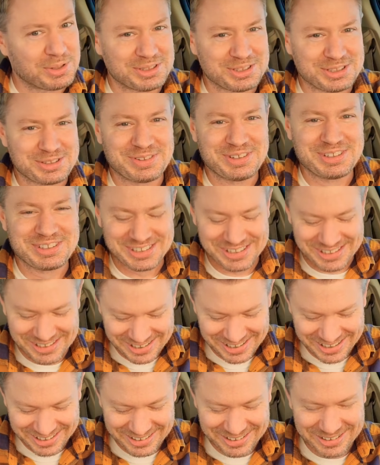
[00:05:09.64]
Bulls versus
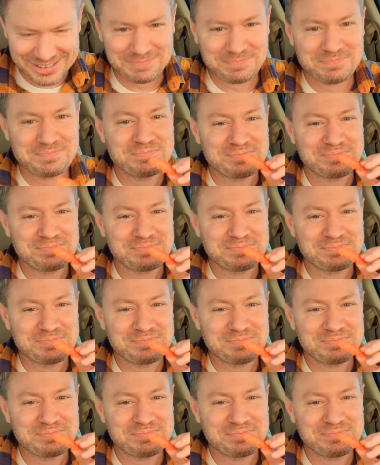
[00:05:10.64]
Lakers.